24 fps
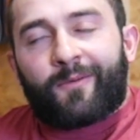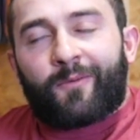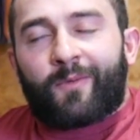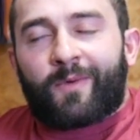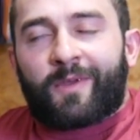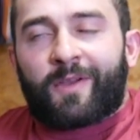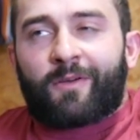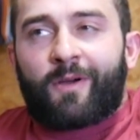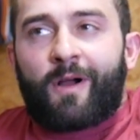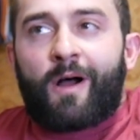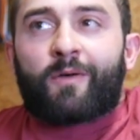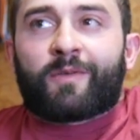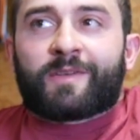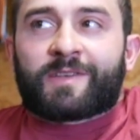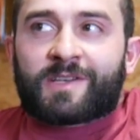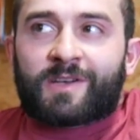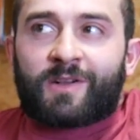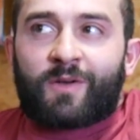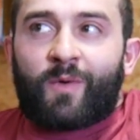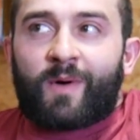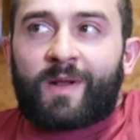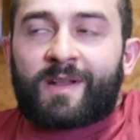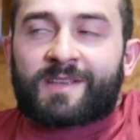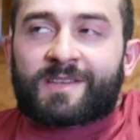you're always
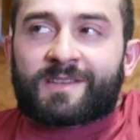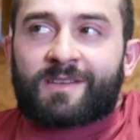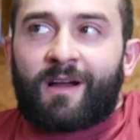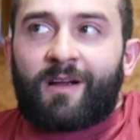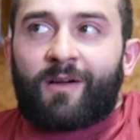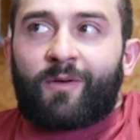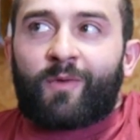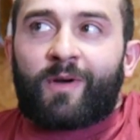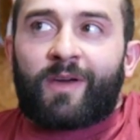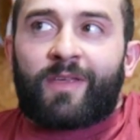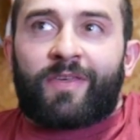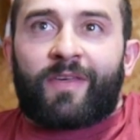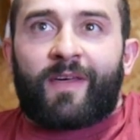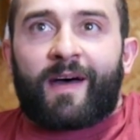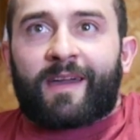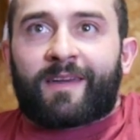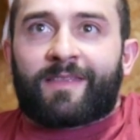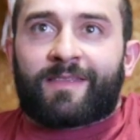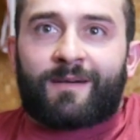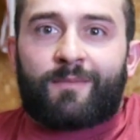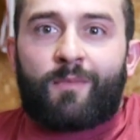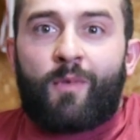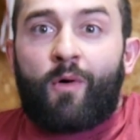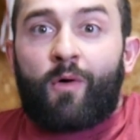going to want to start with
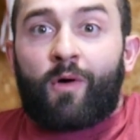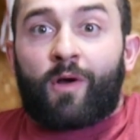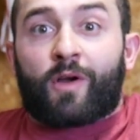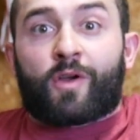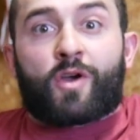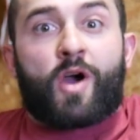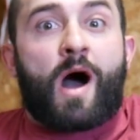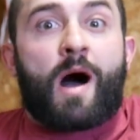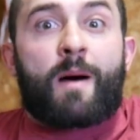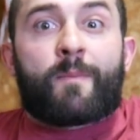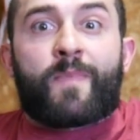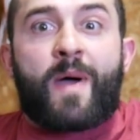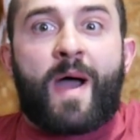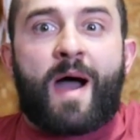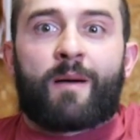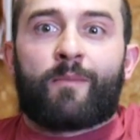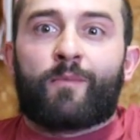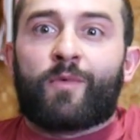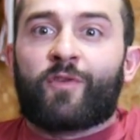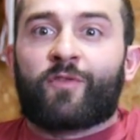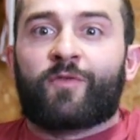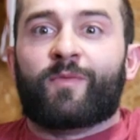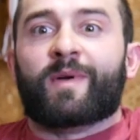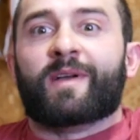like the more compound
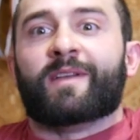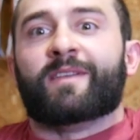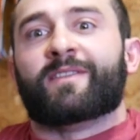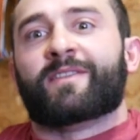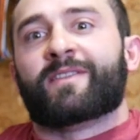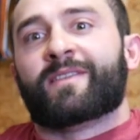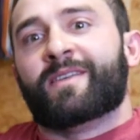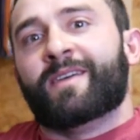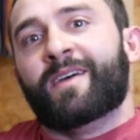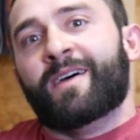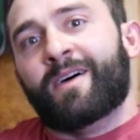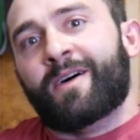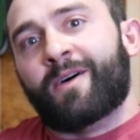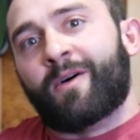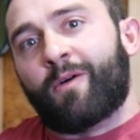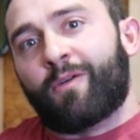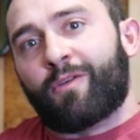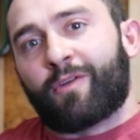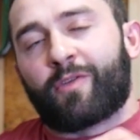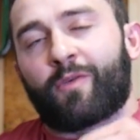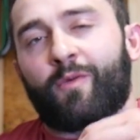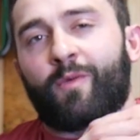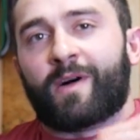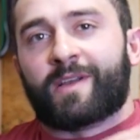movements,
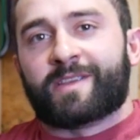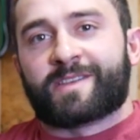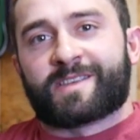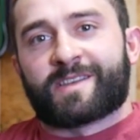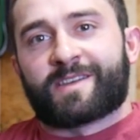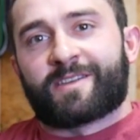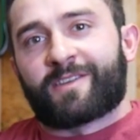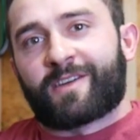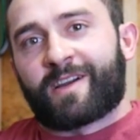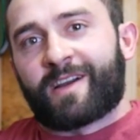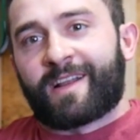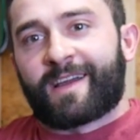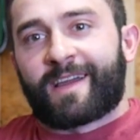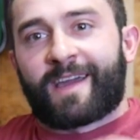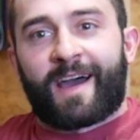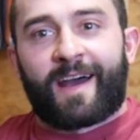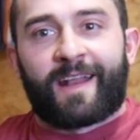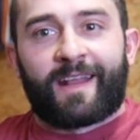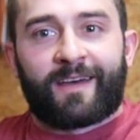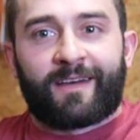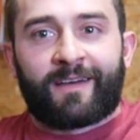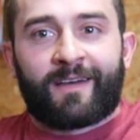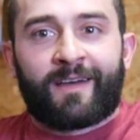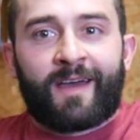or the ones that are going to
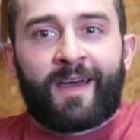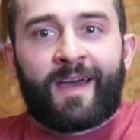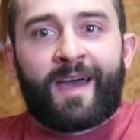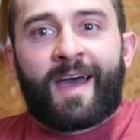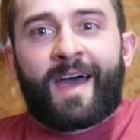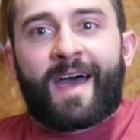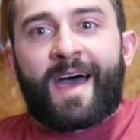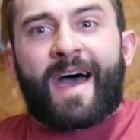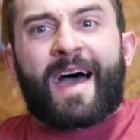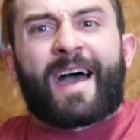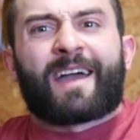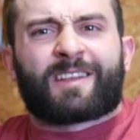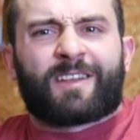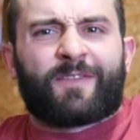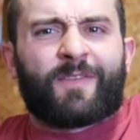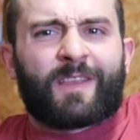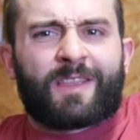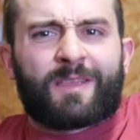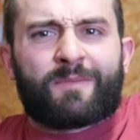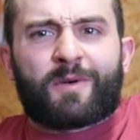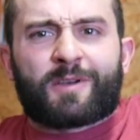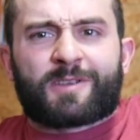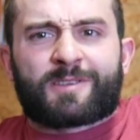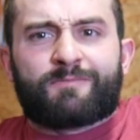kind of
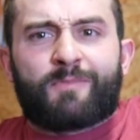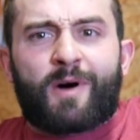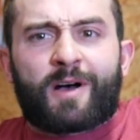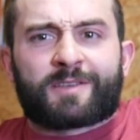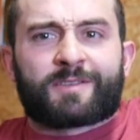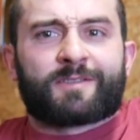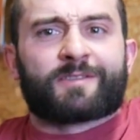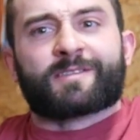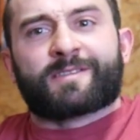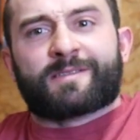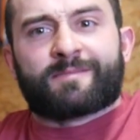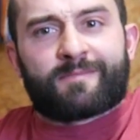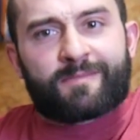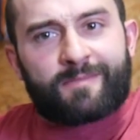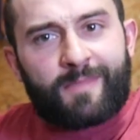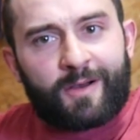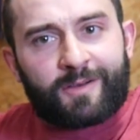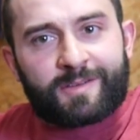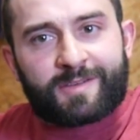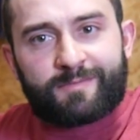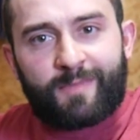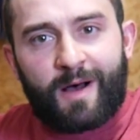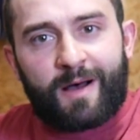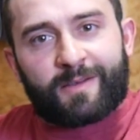activate the most muscles and
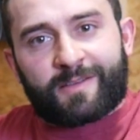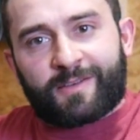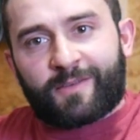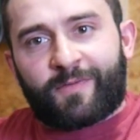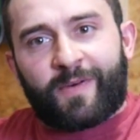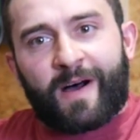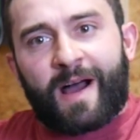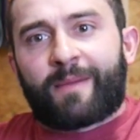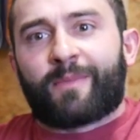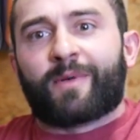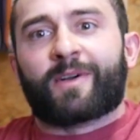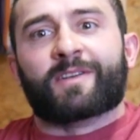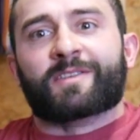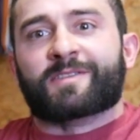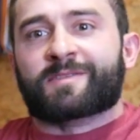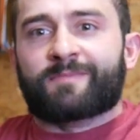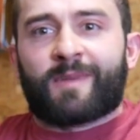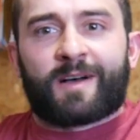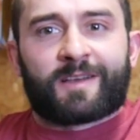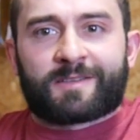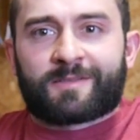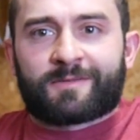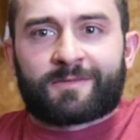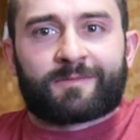most muscle fibers,
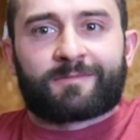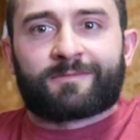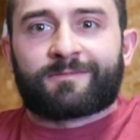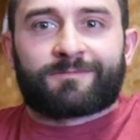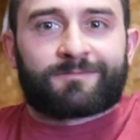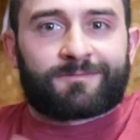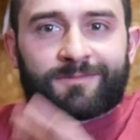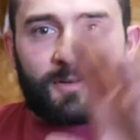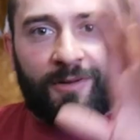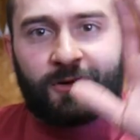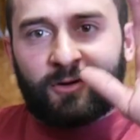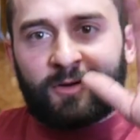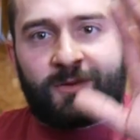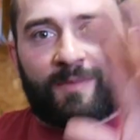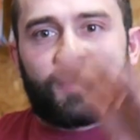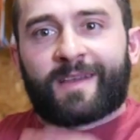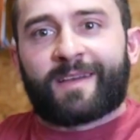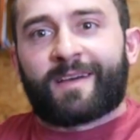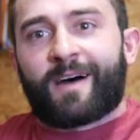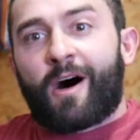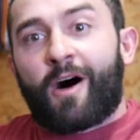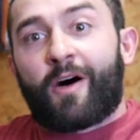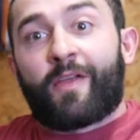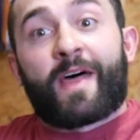muscle
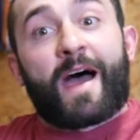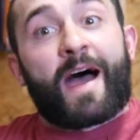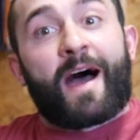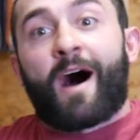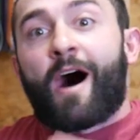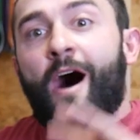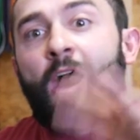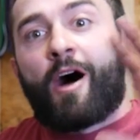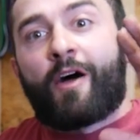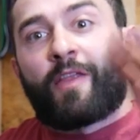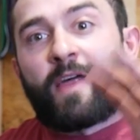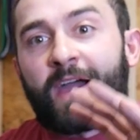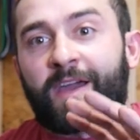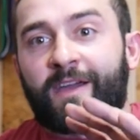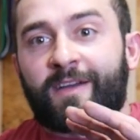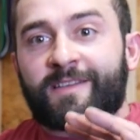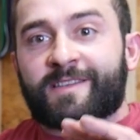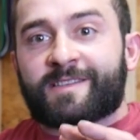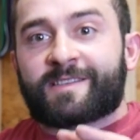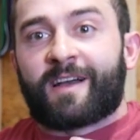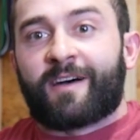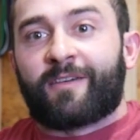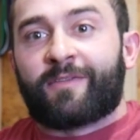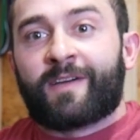recruitment, all that
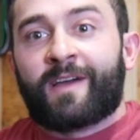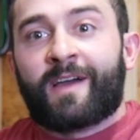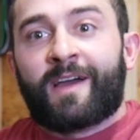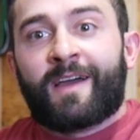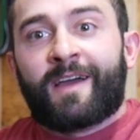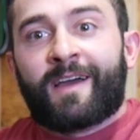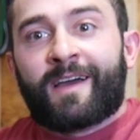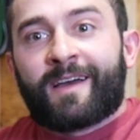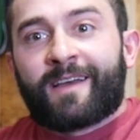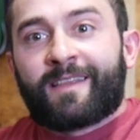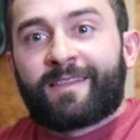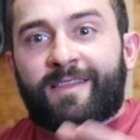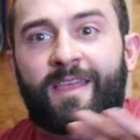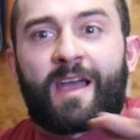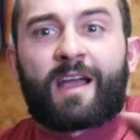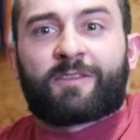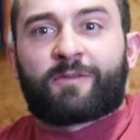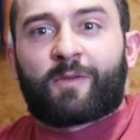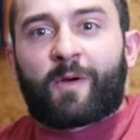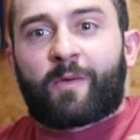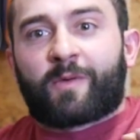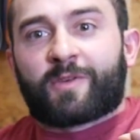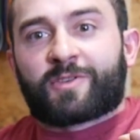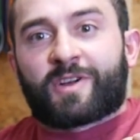good stuff.
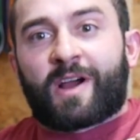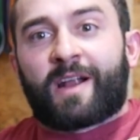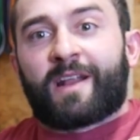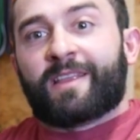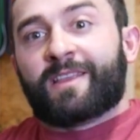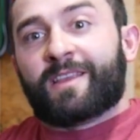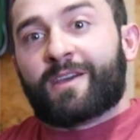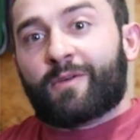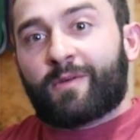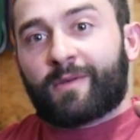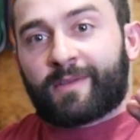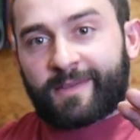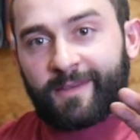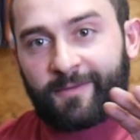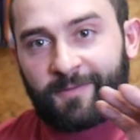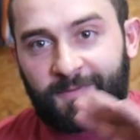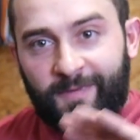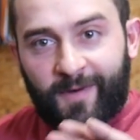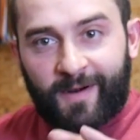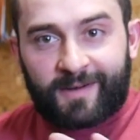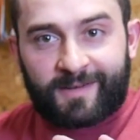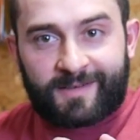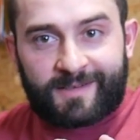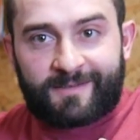That's what we're trying to do with the
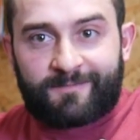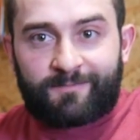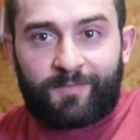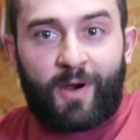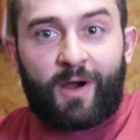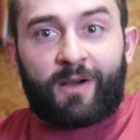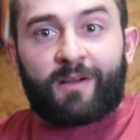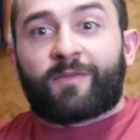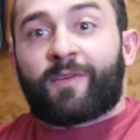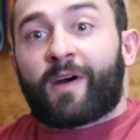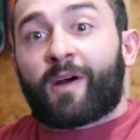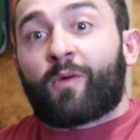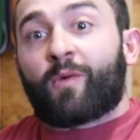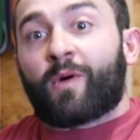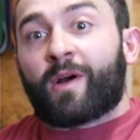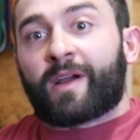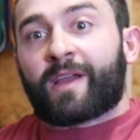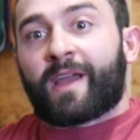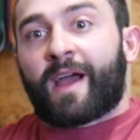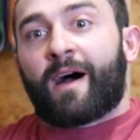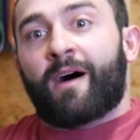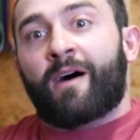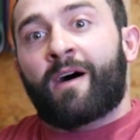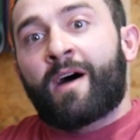first part of our
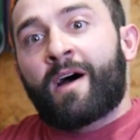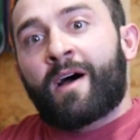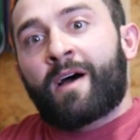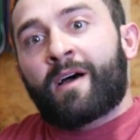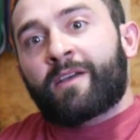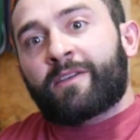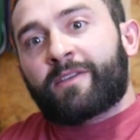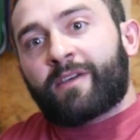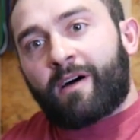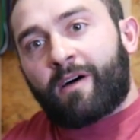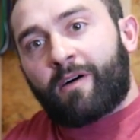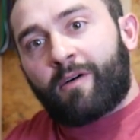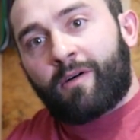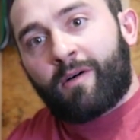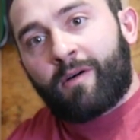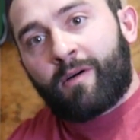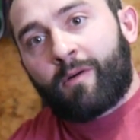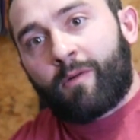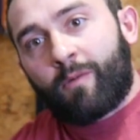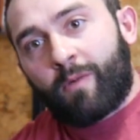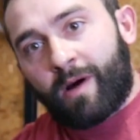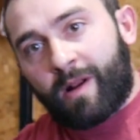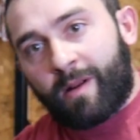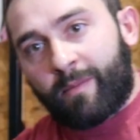workout. So
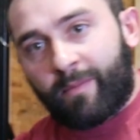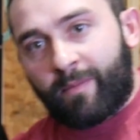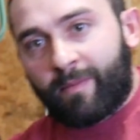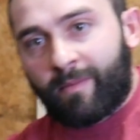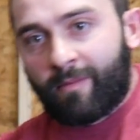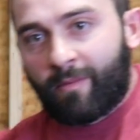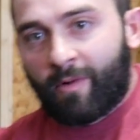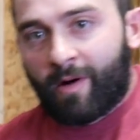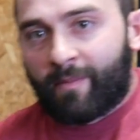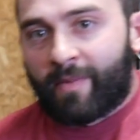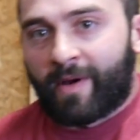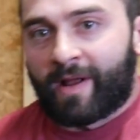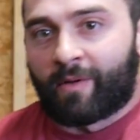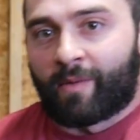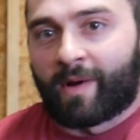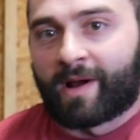what better